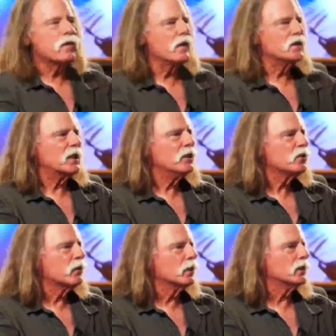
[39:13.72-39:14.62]
this
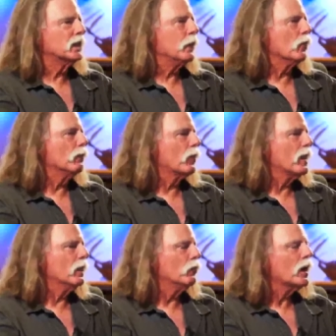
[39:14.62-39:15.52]
introvert that they were
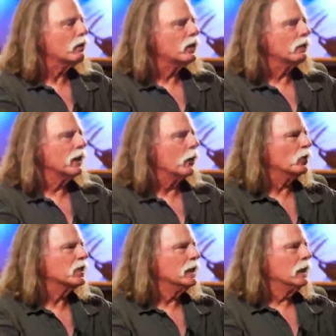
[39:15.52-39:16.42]
afraid of. What I found out
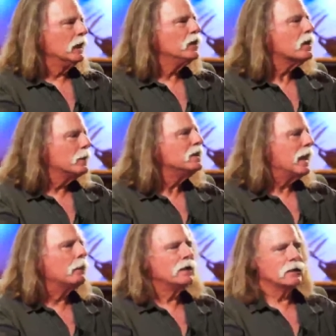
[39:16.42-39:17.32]
was you can be
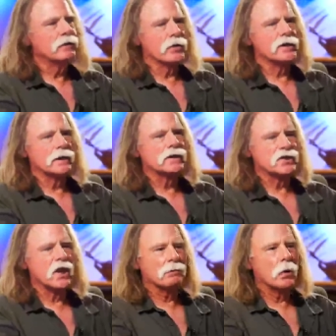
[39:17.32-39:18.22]
damned introverted at the
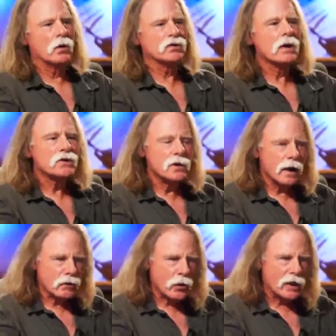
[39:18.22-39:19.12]
South Pole as long as you're
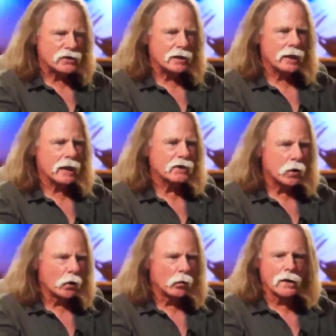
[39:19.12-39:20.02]
not crazy. And like I
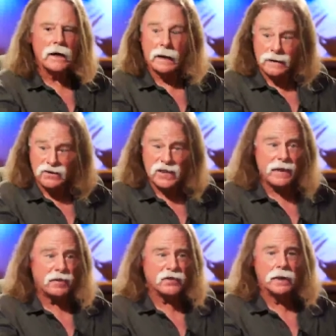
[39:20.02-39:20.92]
told one guy, I did say
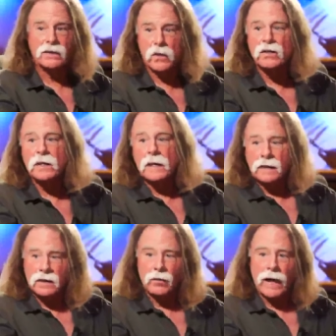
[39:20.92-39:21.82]
that, said, as long as
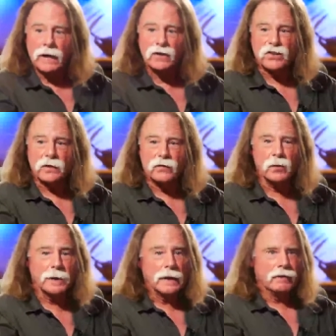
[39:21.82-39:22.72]
you don't hang yourself in your
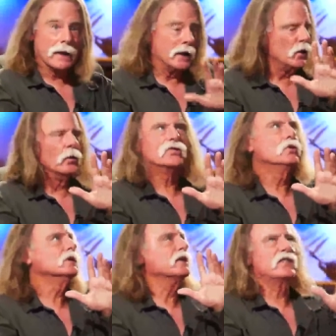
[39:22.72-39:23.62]
room. then I knew as
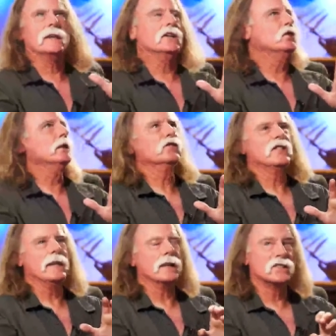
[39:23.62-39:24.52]
soon as I said it, I shouldn't have
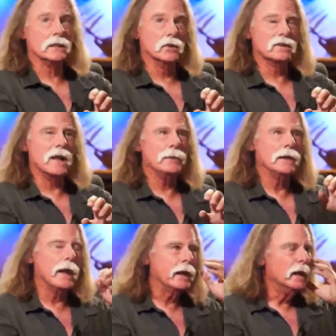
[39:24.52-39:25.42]
said it because he looked at me
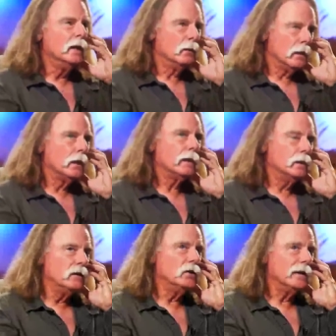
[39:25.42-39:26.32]
like, well, I
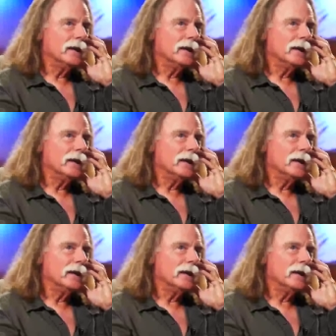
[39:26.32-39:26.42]
could do that.